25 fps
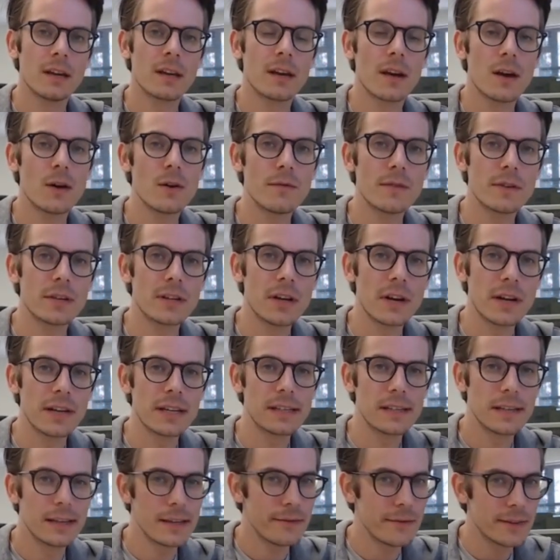
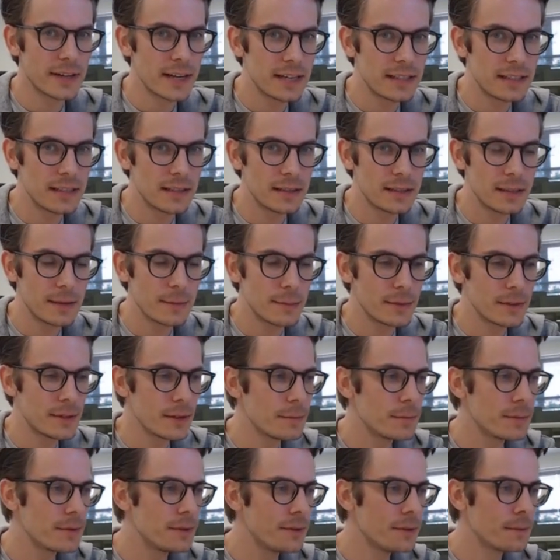COVID-19 related
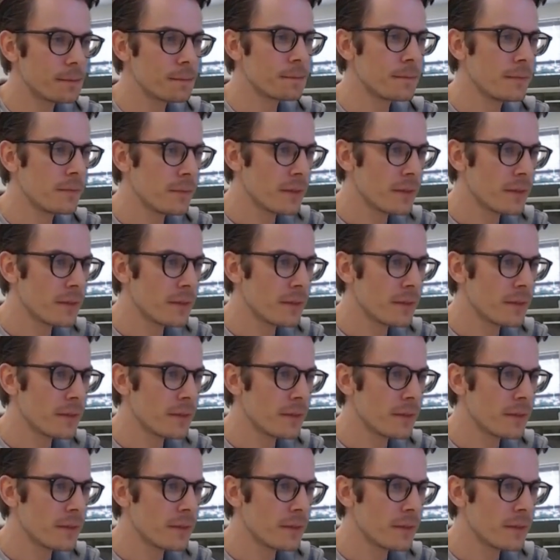symptoms.